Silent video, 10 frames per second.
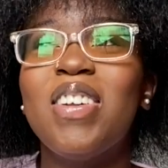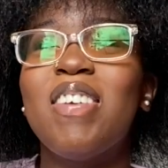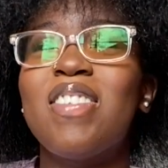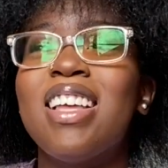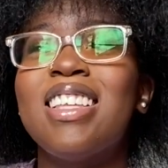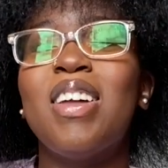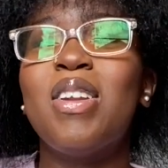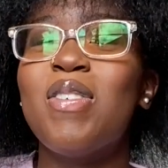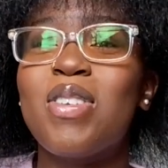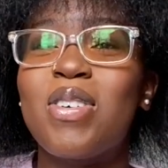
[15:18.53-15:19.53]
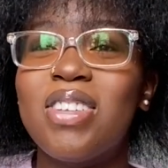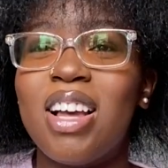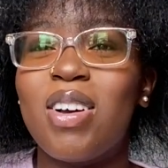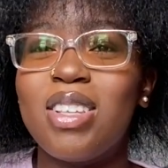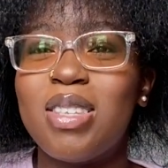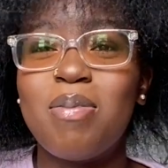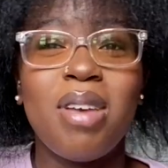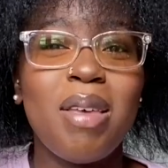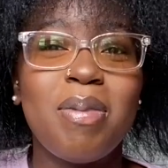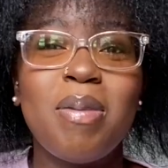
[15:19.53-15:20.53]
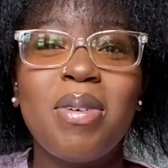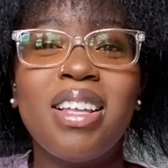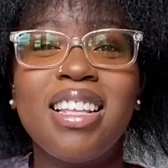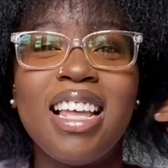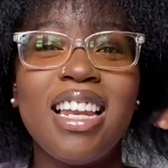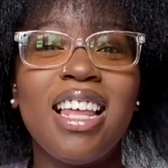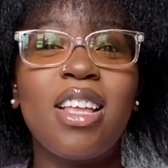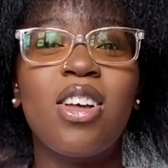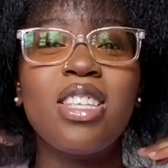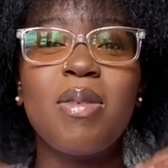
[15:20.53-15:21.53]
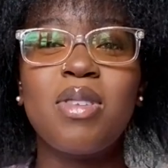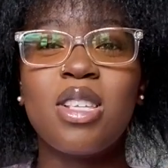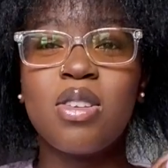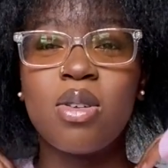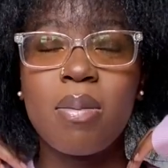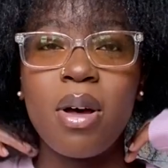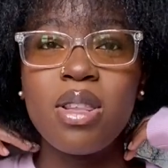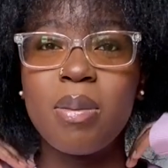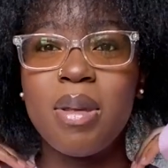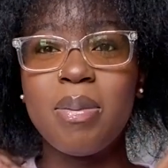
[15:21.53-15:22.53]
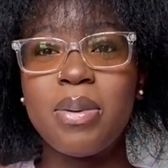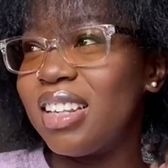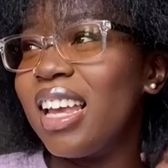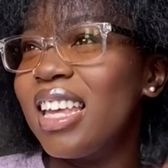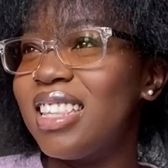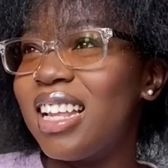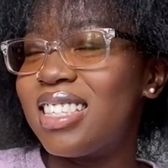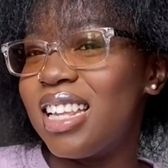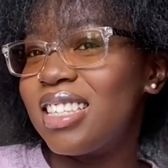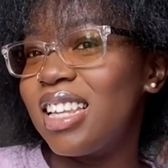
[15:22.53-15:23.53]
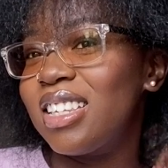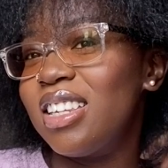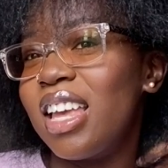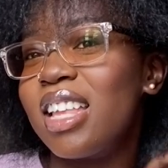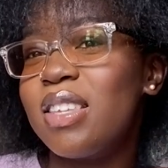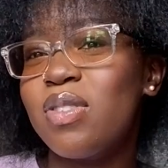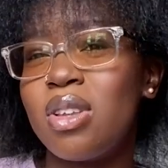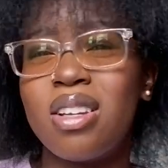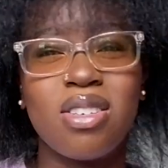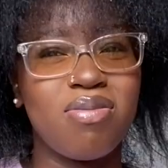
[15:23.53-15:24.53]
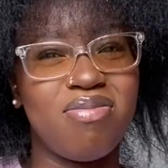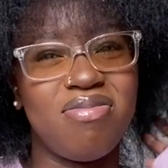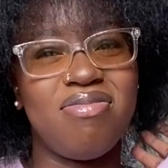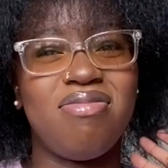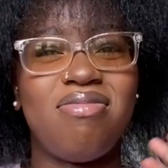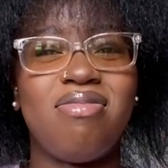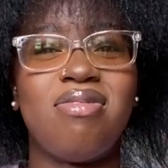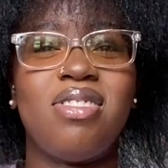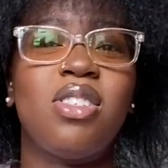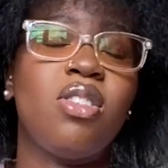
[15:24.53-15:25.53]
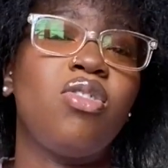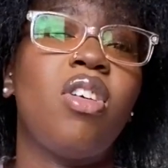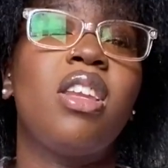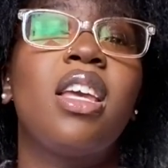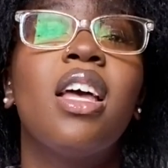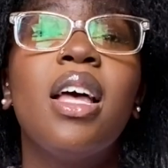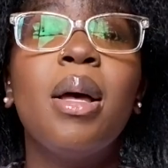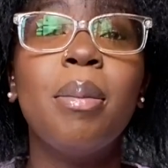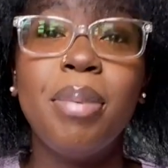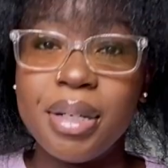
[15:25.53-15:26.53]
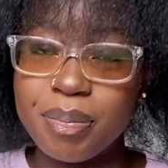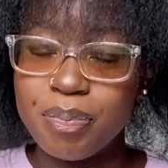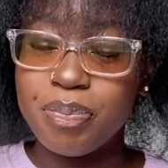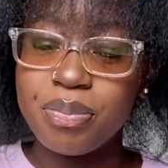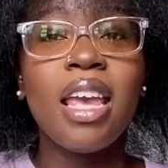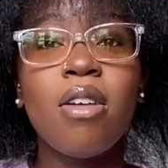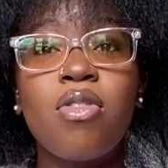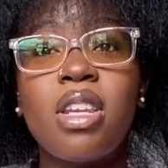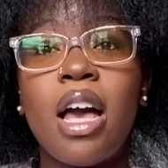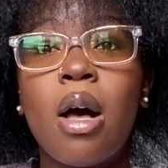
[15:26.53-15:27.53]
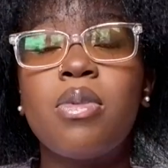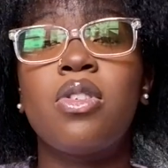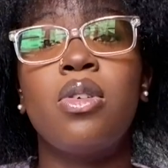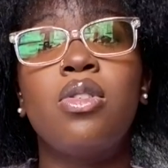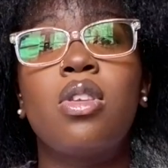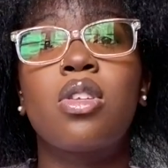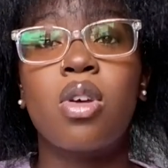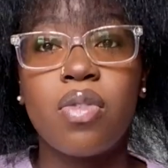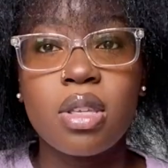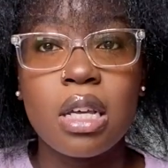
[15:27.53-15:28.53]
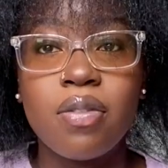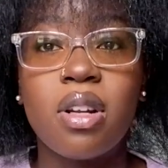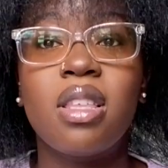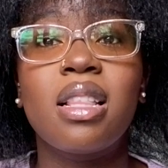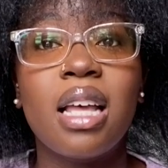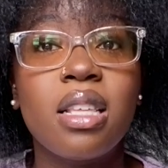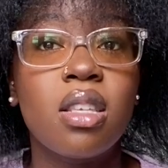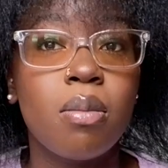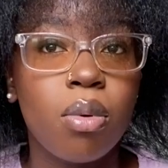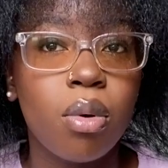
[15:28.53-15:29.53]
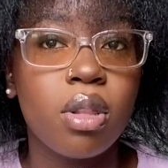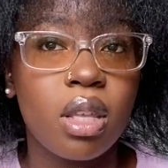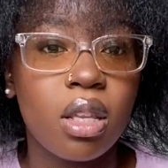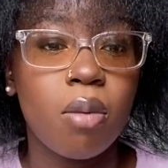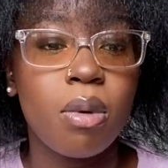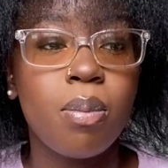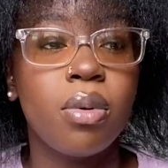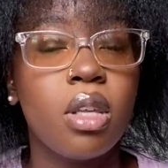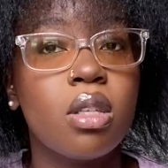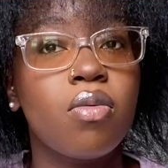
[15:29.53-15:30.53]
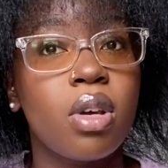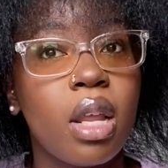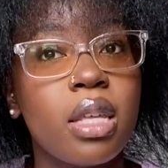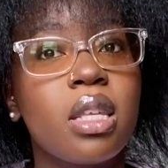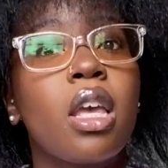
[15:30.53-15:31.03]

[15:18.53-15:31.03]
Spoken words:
I don't know if you'd call that gossip, maybe, but like gossip in terms of talking about other people, like in that sense, like the negatives, it's just draining. But it really helps you to discover yourself, and I think that's an important thing that people need to realize.